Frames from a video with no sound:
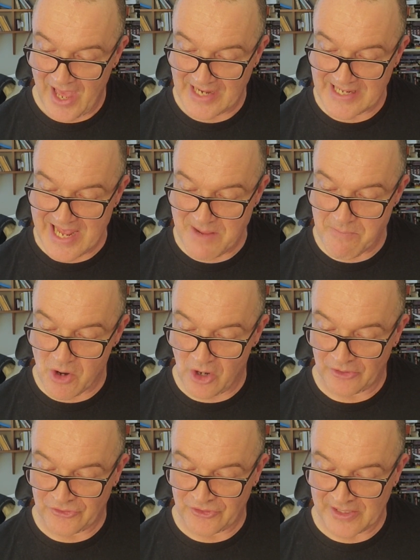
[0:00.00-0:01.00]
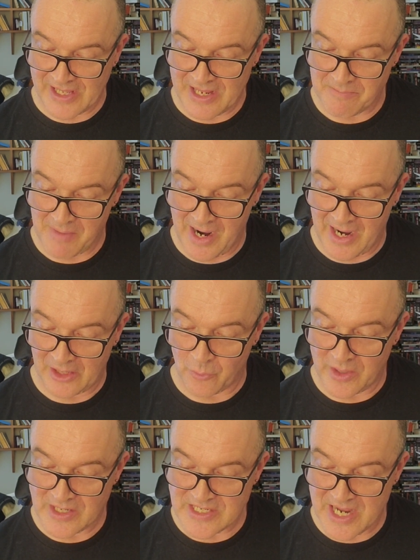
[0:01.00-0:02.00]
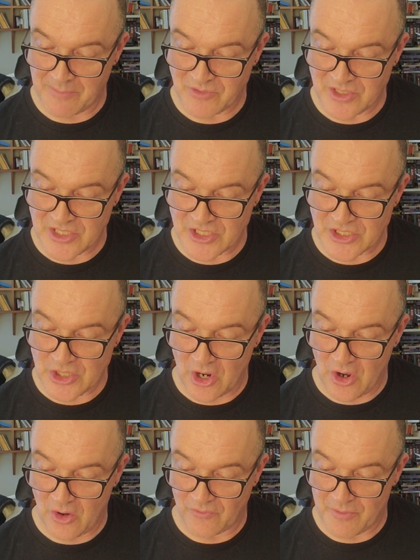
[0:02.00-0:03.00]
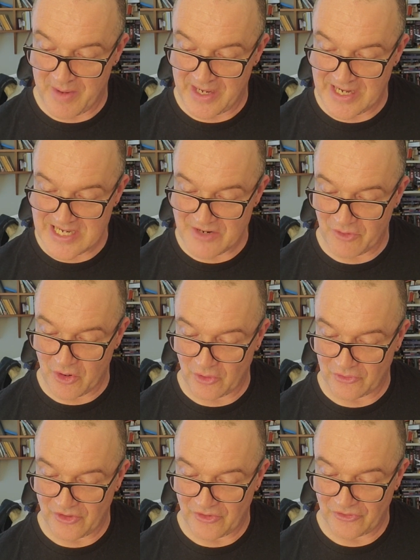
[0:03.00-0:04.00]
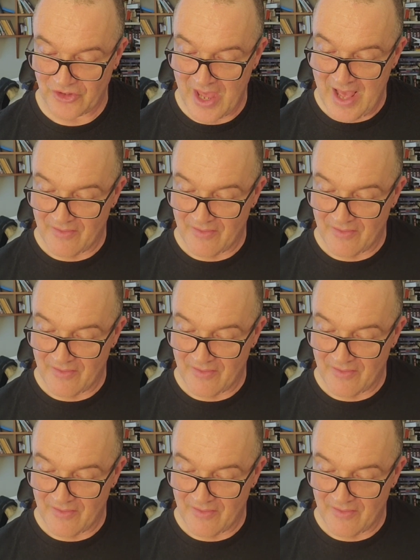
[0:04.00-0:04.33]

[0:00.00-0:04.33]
and keep constantly in mind when attempting to solve the many difficulties